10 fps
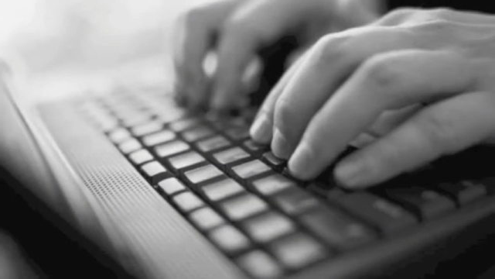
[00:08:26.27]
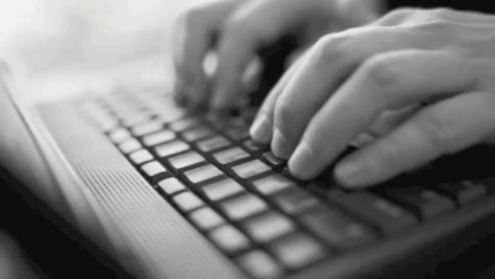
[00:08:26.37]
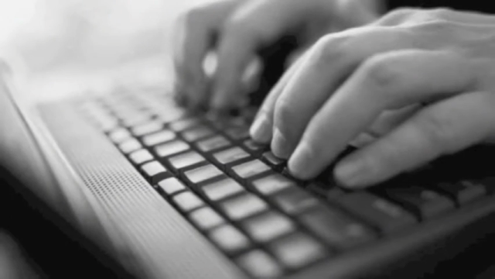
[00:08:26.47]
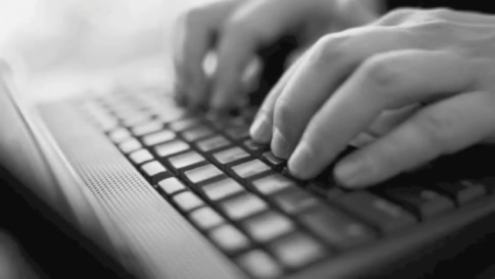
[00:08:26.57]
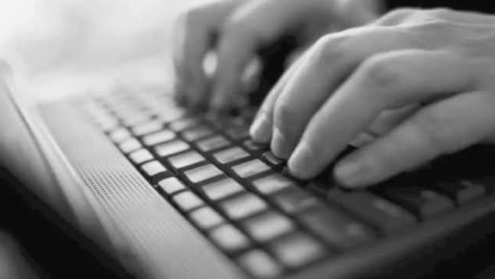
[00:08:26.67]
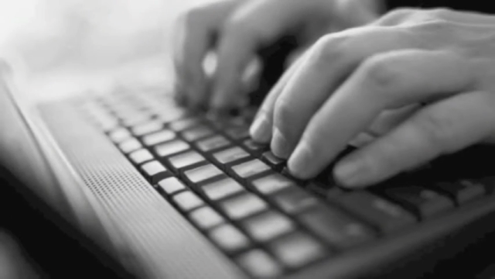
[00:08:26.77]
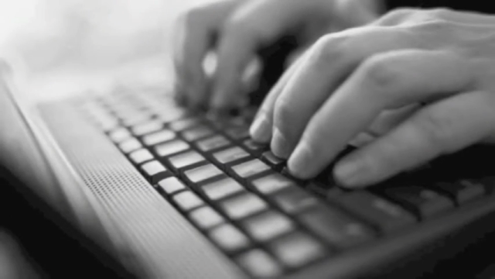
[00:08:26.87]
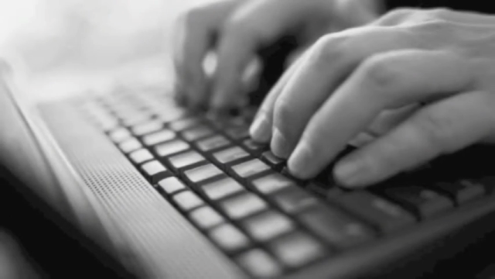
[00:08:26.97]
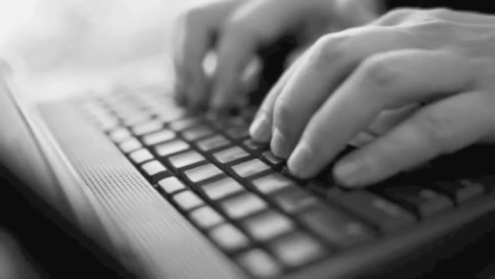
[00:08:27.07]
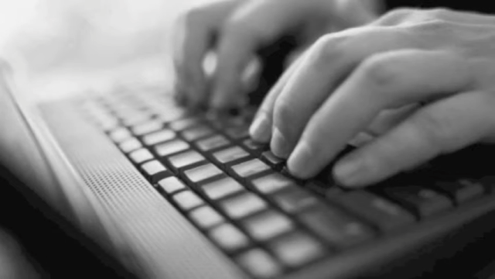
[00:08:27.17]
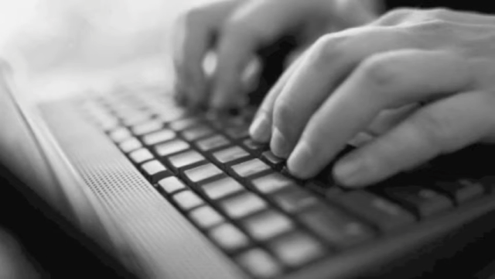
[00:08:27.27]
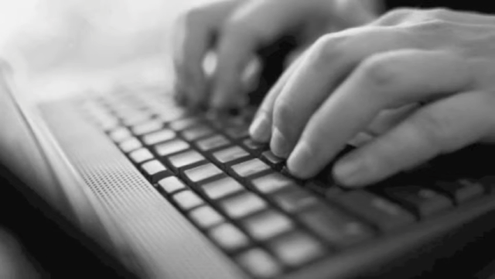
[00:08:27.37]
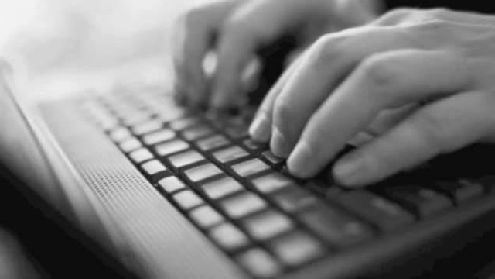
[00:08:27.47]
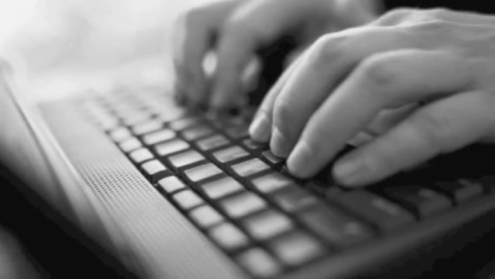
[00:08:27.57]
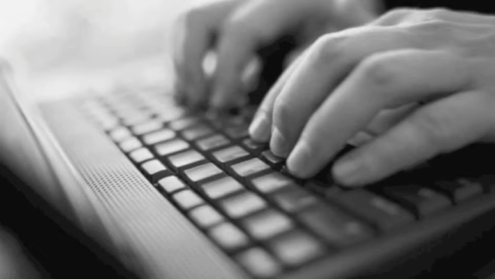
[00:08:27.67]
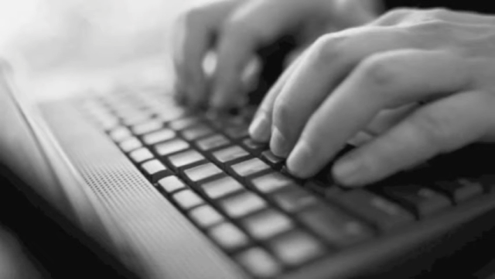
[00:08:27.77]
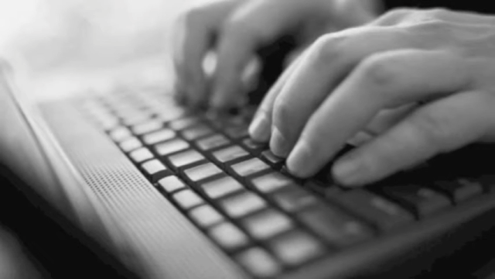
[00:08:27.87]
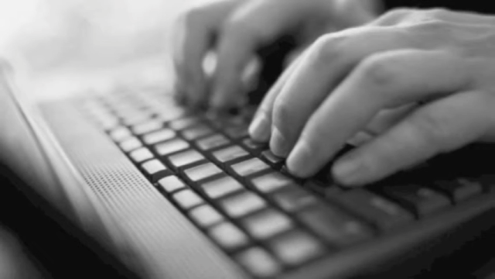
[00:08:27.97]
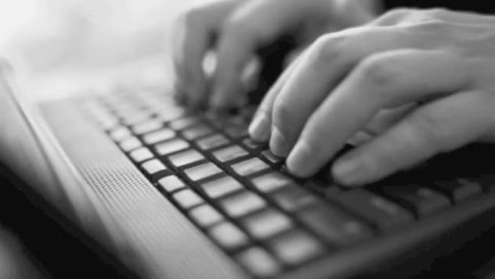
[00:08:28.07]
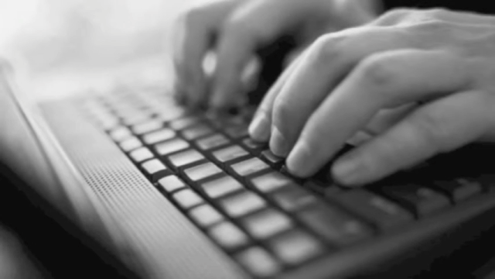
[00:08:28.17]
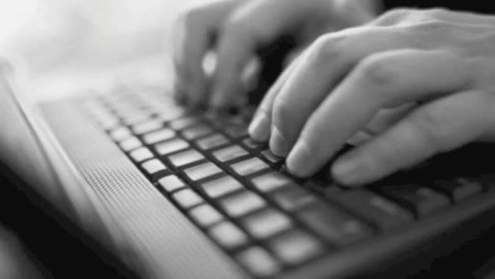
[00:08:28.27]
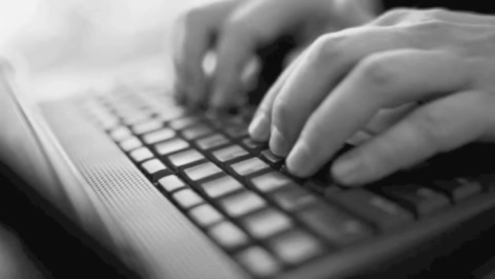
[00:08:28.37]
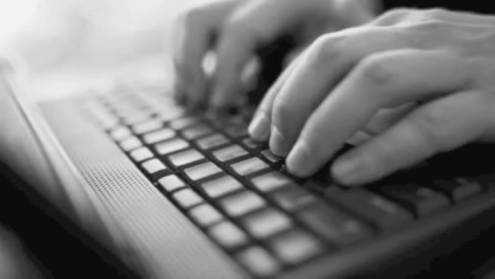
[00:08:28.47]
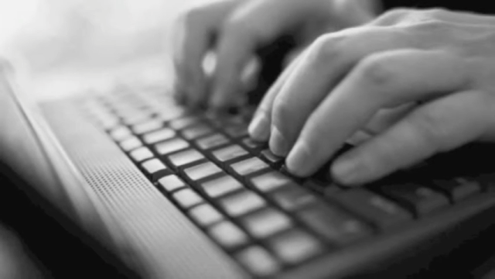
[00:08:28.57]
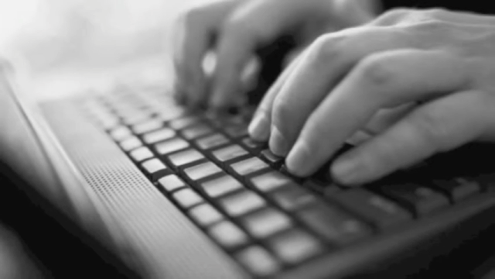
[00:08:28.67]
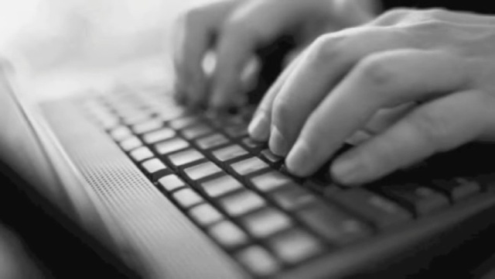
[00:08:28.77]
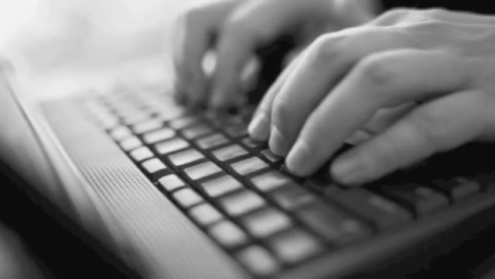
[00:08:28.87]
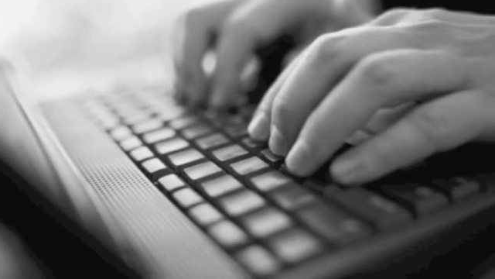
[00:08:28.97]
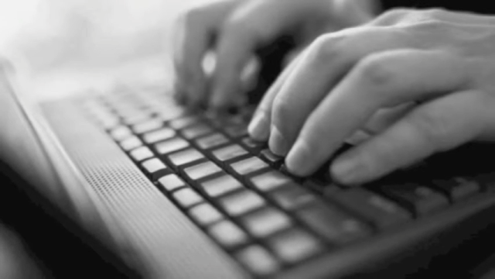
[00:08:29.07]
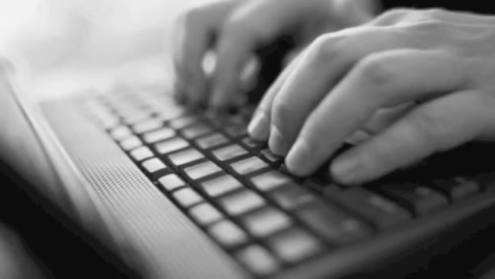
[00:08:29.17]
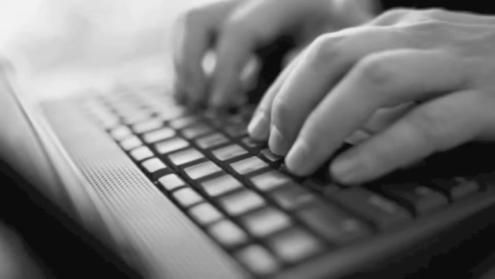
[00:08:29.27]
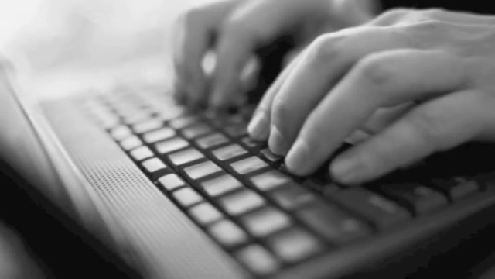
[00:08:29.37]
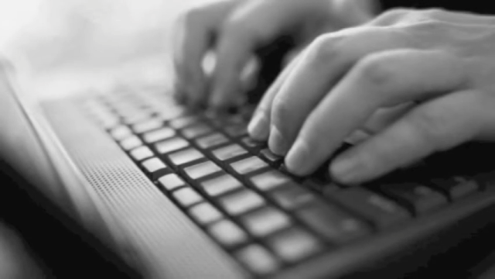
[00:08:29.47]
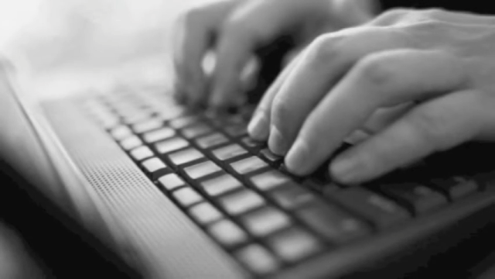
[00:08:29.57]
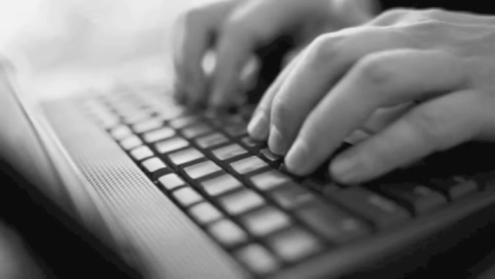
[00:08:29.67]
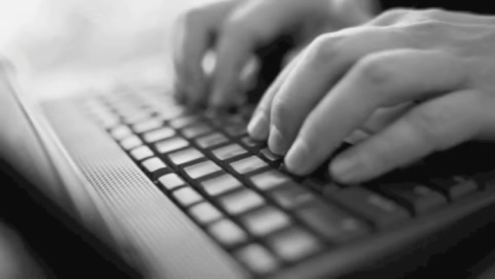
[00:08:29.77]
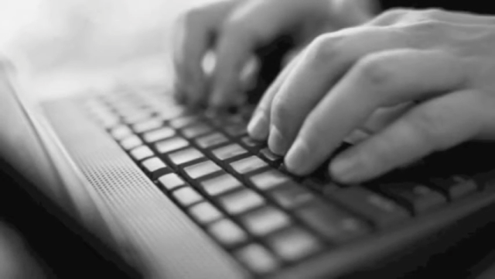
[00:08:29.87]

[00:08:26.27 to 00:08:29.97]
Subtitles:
[unreadable: no face in view]